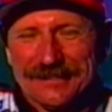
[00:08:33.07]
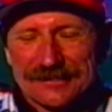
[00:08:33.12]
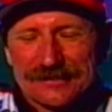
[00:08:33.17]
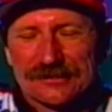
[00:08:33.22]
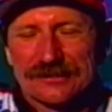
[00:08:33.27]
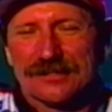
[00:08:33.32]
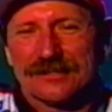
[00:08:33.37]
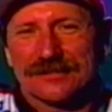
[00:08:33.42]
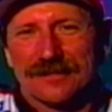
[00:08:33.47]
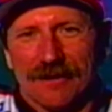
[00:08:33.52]
It's
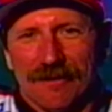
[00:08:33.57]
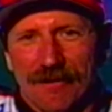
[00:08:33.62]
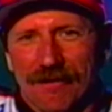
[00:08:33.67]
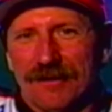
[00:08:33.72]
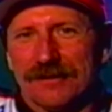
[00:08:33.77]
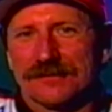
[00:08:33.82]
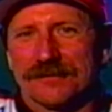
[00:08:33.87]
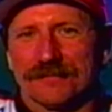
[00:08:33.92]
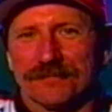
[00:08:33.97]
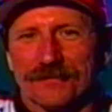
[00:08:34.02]
just an
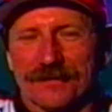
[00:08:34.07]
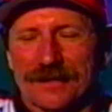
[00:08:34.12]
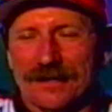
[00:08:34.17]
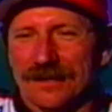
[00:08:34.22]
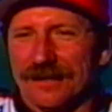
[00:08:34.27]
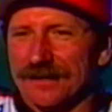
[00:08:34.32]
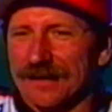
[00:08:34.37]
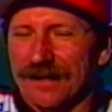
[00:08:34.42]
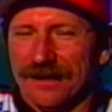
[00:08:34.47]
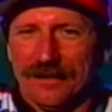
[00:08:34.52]
awesome
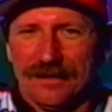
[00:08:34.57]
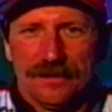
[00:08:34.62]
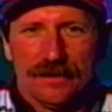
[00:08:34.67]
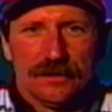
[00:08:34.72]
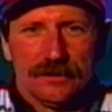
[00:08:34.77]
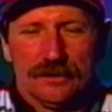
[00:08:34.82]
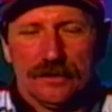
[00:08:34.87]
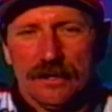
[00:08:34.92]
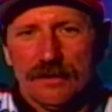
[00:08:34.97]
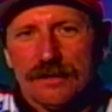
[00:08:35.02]
feeling. Uh,
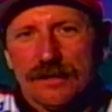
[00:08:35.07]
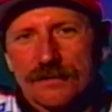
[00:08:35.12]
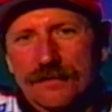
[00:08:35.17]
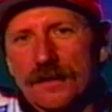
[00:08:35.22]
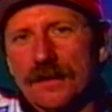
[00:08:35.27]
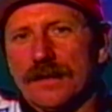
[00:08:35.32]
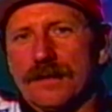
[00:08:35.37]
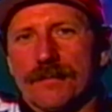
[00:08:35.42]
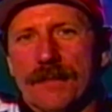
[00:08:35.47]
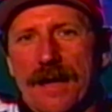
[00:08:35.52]
you know, you
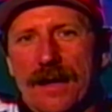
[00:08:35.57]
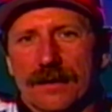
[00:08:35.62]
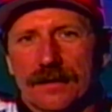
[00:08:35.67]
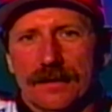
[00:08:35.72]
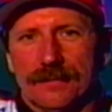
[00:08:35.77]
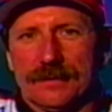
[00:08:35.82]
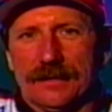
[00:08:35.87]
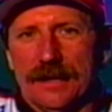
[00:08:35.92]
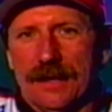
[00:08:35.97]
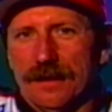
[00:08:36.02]
think about
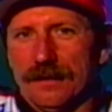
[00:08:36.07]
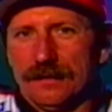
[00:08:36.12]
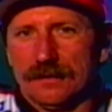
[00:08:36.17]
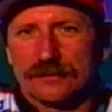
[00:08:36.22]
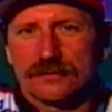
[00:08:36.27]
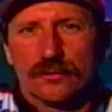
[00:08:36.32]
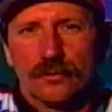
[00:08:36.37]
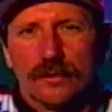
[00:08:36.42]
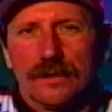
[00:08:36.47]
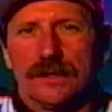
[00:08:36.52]
coming down here
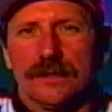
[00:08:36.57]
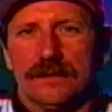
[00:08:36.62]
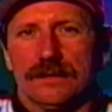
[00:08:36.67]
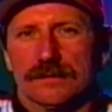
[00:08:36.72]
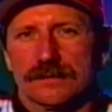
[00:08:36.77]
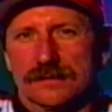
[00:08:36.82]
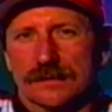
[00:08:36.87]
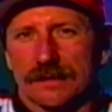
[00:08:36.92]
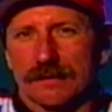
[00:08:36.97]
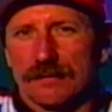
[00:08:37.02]
20
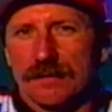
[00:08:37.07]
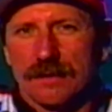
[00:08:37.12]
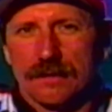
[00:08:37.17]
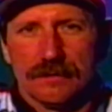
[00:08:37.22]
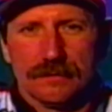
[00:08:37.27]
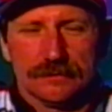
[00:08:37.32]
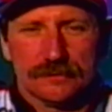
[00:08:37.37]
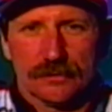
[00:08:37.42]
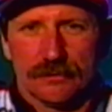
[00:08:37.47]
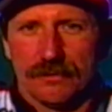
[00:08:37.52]
years in a
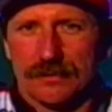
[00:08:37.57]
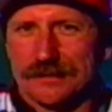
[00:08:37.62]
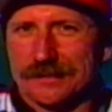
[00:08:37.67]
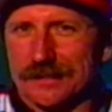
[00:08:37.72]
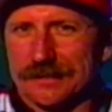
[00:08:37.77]
row, George.